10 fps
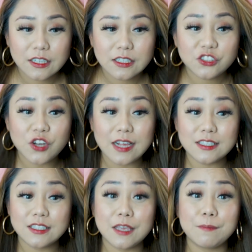
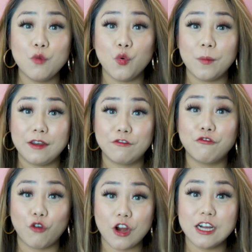drastic moment
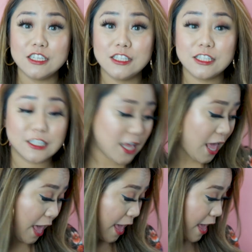for us.
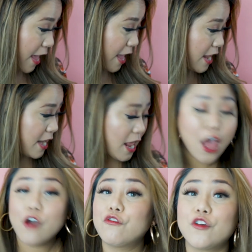And
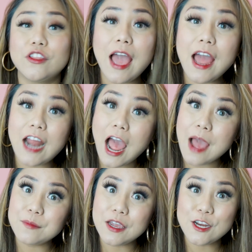for that,
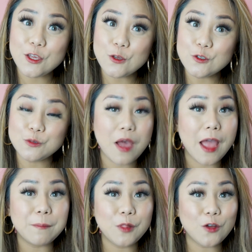I'm gonna use
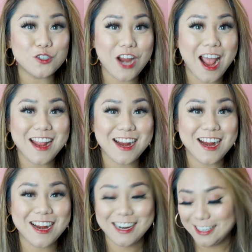my blow
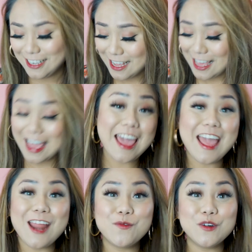dryer,
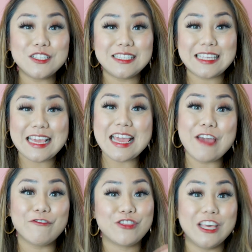and we'll see
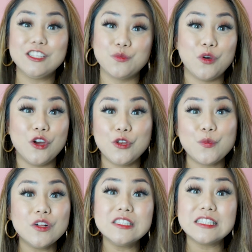if this
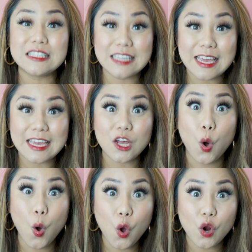one will stick
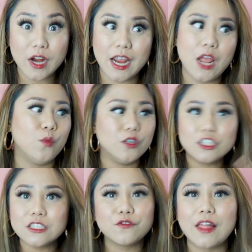or it will
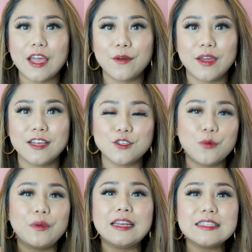just fly away. So
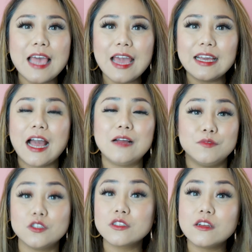wait a sec,
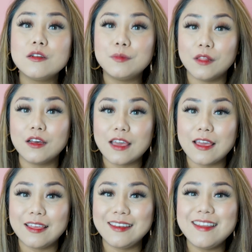I'm just gonna plug
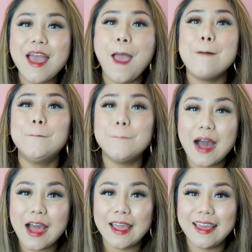in
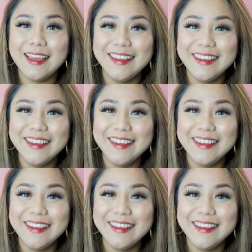my